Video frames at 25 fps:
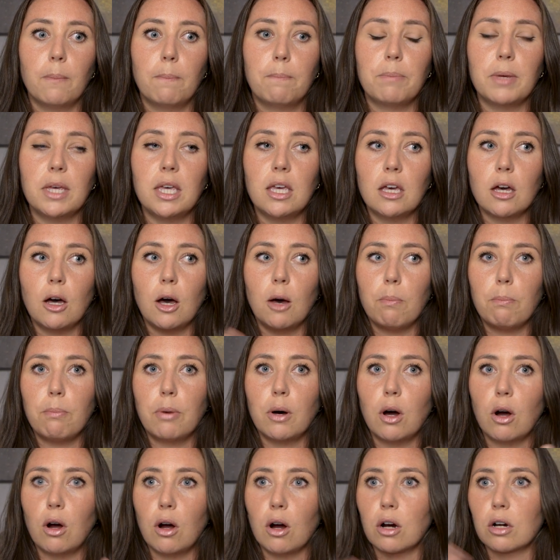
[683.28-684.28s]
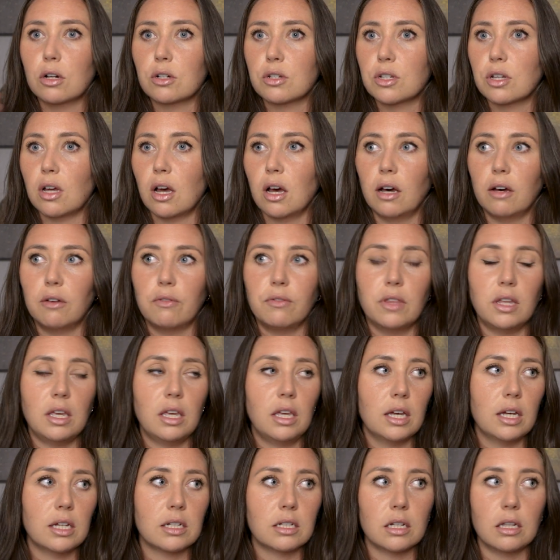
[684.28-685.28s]
be a part of
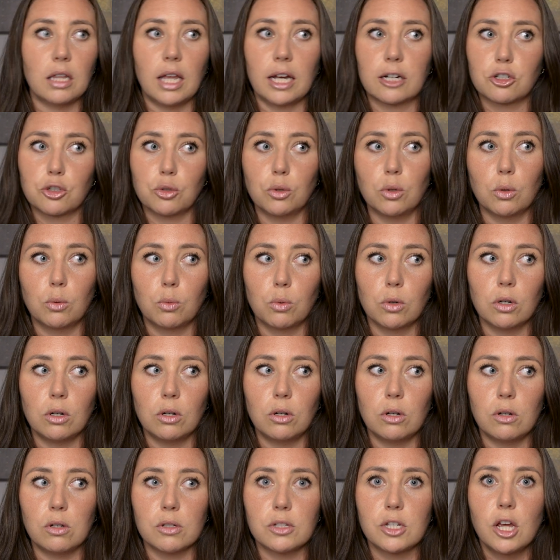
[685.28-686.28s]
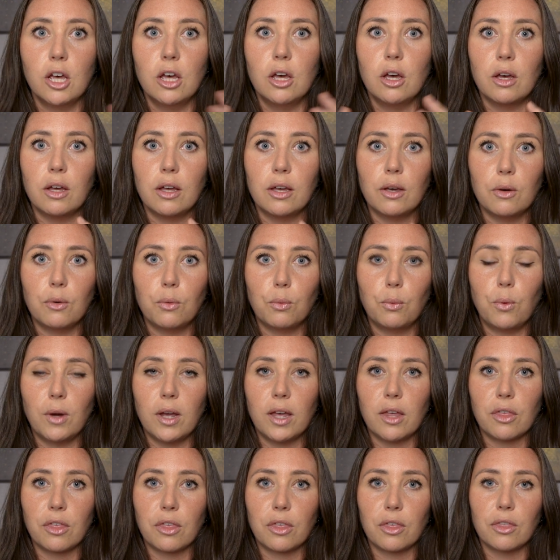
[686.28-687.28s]
the intellectual world
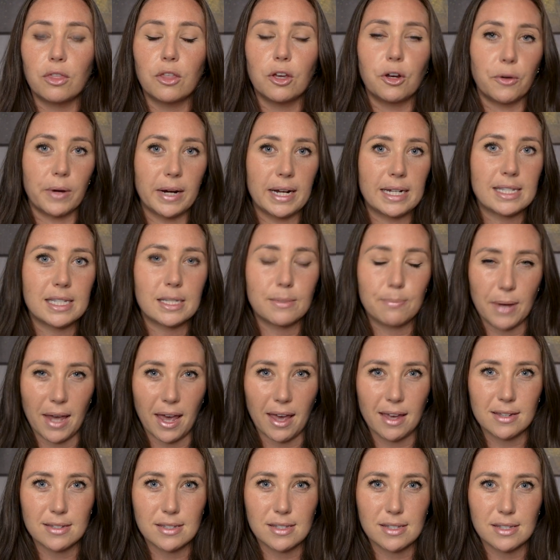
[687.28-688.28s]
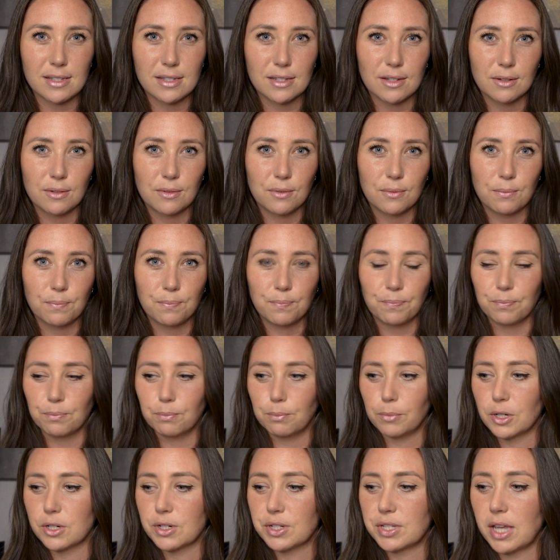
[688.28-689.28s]
with the gray space,
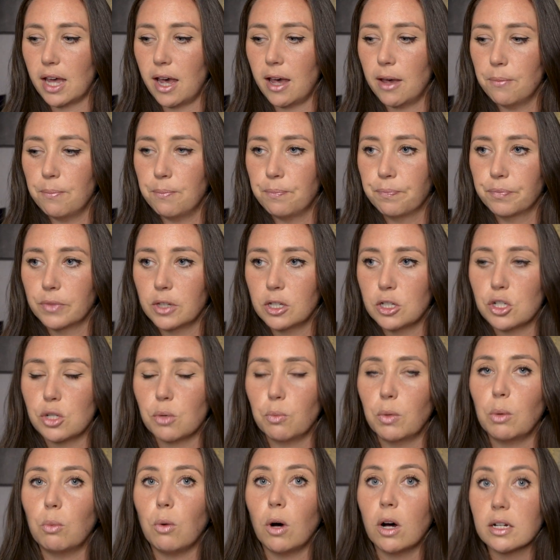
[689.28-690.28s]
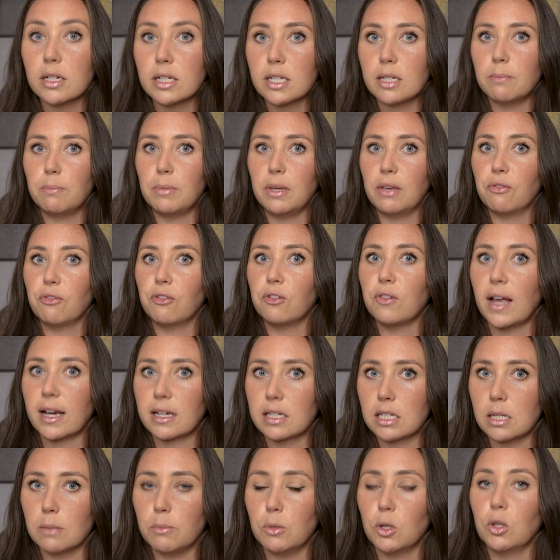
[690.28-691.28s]
per se. So we want to be
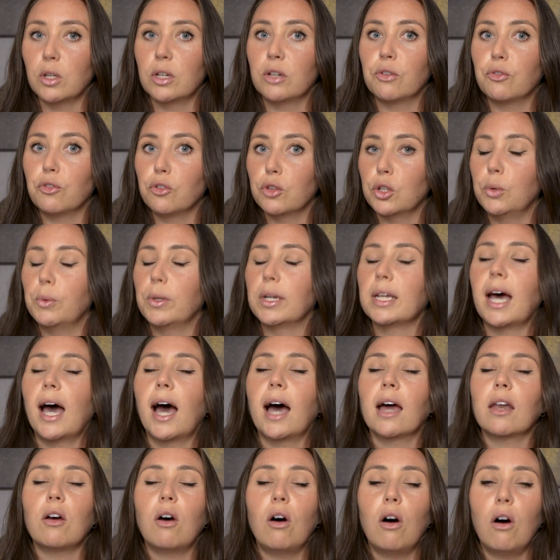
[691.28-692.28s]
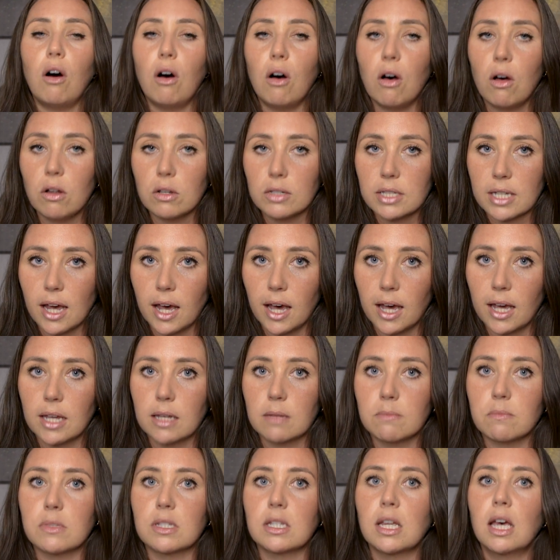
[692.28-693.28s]
flexible and fluid at all
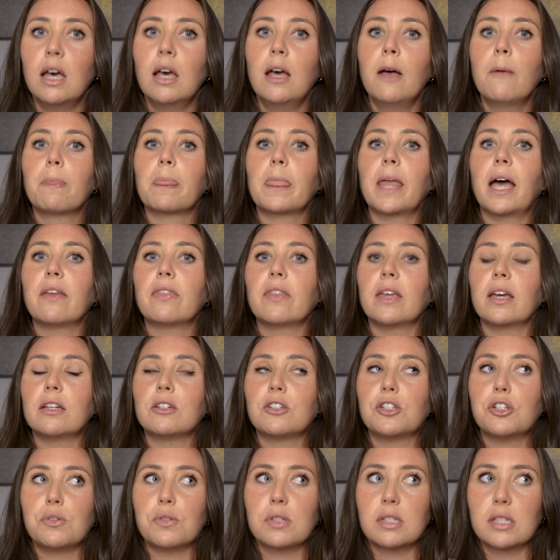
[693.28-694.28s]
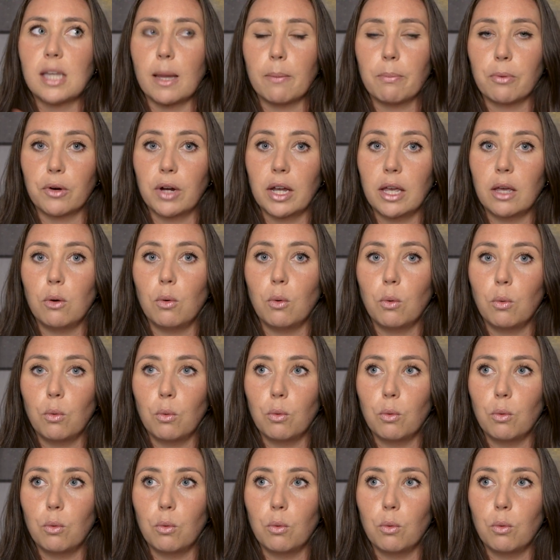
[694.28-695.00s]
times, and then to separate,